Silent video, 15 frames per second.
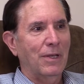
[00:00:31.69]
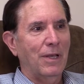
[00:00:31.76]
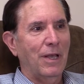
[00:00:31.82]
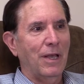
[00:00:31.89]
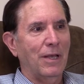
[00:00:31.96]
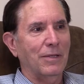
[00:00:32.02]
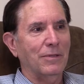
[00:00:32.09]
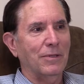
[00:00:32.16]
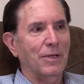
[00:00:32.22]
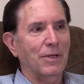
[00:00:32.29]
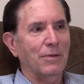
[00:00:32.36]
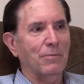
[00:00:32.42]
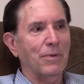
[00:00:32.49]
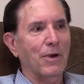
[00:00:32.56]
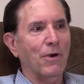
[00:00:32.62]
and
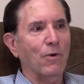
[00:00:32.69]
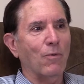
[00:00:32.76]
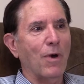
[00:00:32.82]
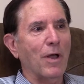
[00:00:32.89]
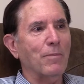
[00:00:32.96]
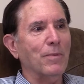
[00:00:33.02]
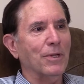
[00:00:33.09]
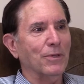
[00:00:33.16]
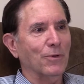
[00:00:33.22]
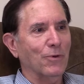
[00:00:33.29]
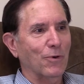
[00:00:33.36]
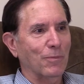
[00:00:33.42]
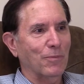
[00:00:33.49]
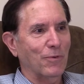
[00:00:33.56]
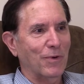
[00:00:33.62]
uh, Barry Wehmiller
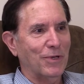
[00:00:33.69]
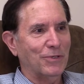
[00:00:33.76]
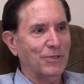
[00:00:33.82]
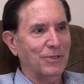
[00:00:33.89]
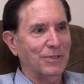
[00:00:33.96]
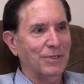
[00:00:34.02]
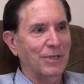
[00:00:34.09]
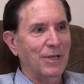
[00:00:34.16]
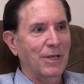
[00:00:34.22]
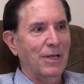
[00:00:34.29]
Corporation